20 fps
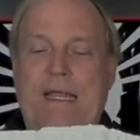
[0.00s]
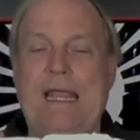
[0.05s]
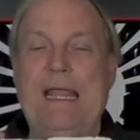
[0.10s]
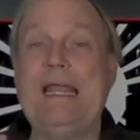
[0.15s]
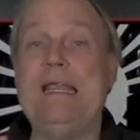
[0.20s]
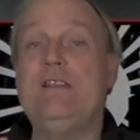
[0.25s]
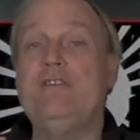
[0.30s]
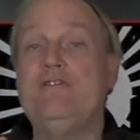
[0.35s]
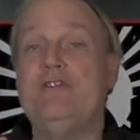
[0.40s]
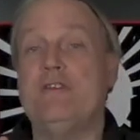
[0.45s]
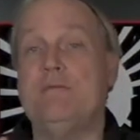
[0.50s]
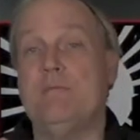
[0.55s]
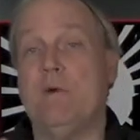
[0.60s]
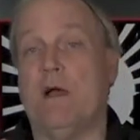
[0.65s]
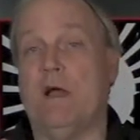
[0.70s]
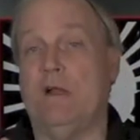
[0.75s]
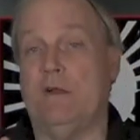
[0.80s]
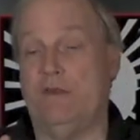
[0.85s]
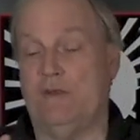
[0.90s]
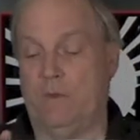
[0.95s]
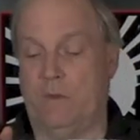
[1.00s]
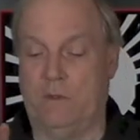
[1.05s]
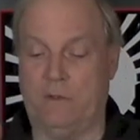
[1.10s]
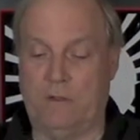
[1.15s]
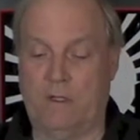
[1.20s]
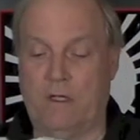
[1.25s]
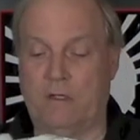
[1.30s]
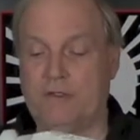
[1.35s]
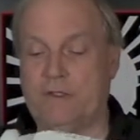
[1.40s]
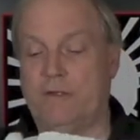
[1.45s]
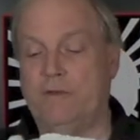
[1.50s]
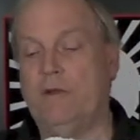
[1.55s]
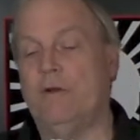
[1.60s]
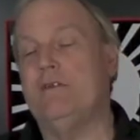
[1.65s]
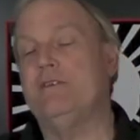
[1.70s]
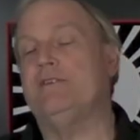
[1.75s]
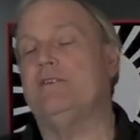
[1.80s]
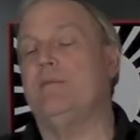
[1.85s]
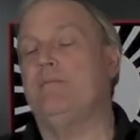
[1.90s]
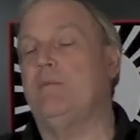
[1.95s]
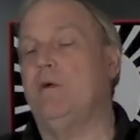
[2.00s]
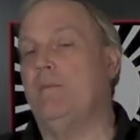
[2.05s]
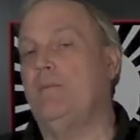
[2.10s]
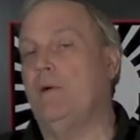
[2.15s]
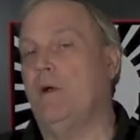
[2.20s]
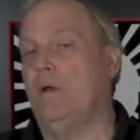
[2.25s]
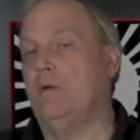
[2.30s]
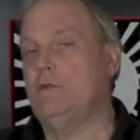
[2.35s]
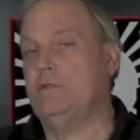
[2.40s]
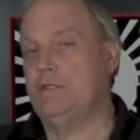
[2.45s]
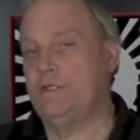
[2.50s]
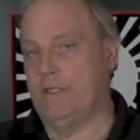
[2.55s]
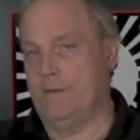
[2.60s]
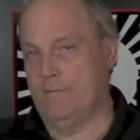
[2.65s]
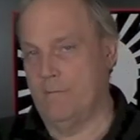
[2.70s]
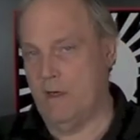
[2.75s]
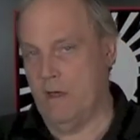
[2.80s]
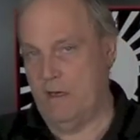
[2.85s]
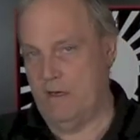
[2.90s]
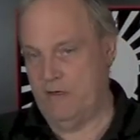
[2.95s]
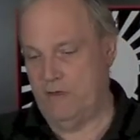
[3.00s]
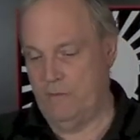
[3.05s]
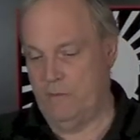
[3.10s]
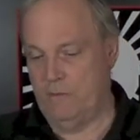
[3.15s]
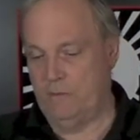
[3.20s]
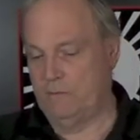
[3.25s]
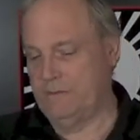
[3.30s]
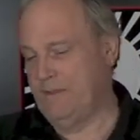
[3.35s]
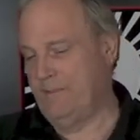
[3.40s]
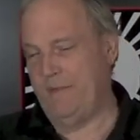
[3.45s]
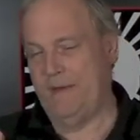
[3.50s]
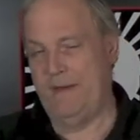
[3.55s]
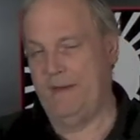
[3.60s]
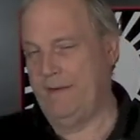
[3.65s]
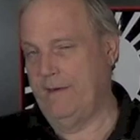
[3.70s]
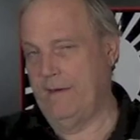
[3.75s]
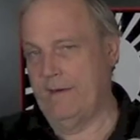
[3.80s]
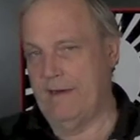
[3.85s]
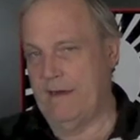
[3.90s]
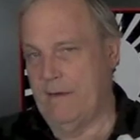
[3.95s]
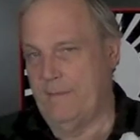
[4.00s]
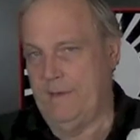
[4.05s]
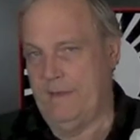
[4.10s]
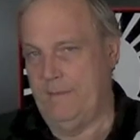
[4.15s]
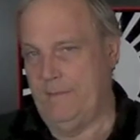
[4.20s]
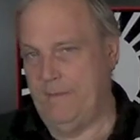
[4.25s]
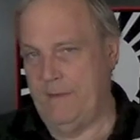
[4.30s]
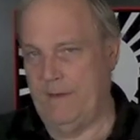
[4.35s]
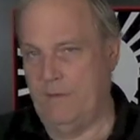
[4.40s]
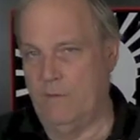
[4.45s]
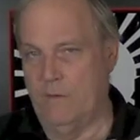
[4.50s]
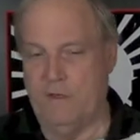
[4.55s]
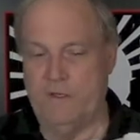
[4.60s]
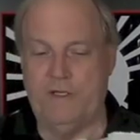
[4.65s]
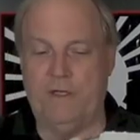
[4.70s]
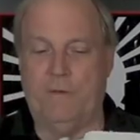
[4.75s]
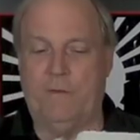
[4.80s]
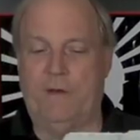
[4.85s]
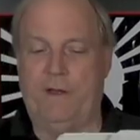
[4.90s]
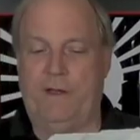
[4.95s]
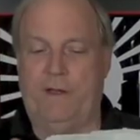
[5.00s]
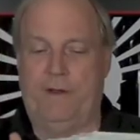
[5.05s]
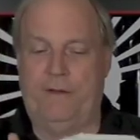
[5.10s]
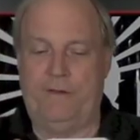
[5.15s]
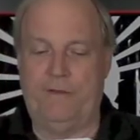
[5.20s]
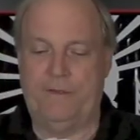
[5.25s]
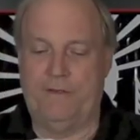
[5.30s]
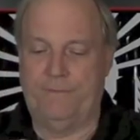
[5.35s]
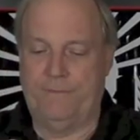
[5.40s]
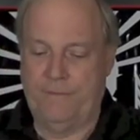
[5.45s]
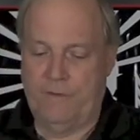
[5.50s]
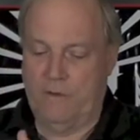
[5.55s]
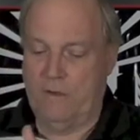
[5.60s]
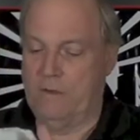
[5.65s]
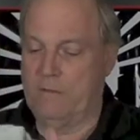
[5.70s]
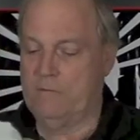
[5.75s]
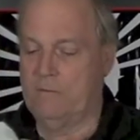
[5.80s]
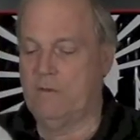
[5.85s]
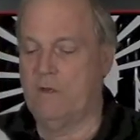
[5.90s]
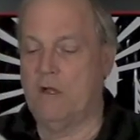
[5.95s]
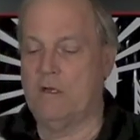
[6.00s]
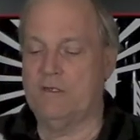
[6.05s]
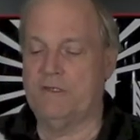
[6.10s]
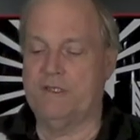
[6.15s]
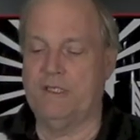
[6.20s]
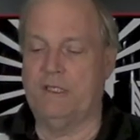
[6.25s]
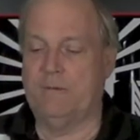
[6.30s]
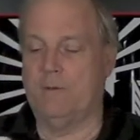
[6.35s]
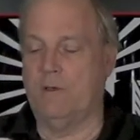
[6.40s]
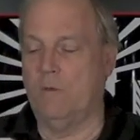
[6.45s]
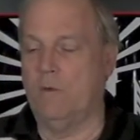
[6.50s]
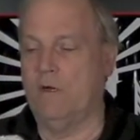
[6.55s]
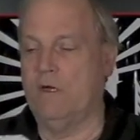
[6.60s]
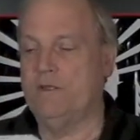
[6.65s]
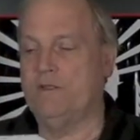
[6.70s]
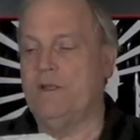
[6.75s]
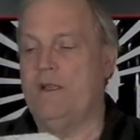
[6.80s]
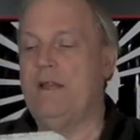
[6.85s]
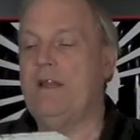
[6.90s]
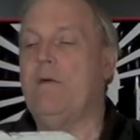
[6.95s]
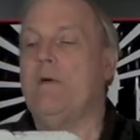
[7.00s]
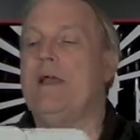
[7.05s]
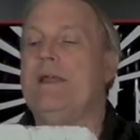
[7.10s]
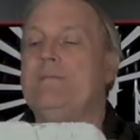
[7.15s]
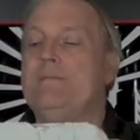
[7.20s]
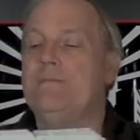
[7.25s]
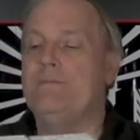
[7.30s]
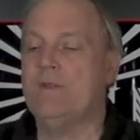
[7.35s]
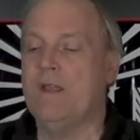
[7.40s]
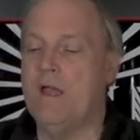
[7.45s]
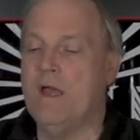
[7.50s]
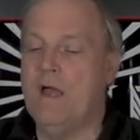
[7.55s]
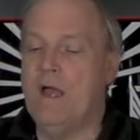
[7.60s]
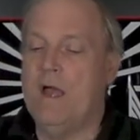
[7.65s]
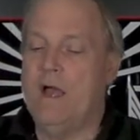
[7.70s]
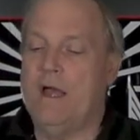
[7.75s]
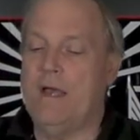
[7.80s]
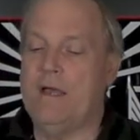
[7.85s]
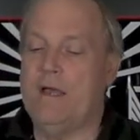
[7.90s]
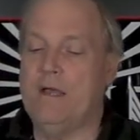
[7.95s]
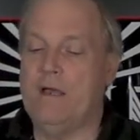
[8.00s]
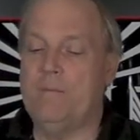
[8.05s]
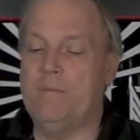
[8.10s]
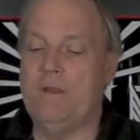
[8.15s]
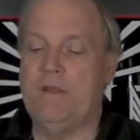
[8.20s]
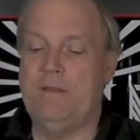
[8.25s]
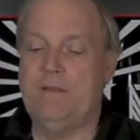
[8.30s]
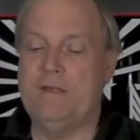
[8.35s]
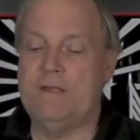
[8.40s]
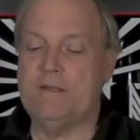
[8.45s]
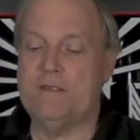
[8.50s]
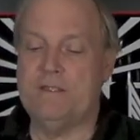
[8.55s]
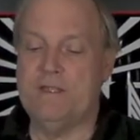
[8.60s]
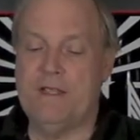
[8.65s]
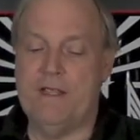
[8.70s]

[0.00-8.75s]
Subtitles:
engine module, also known as the propulsion module, depending on how many big words you want to use, or long syllable words. Anyway, This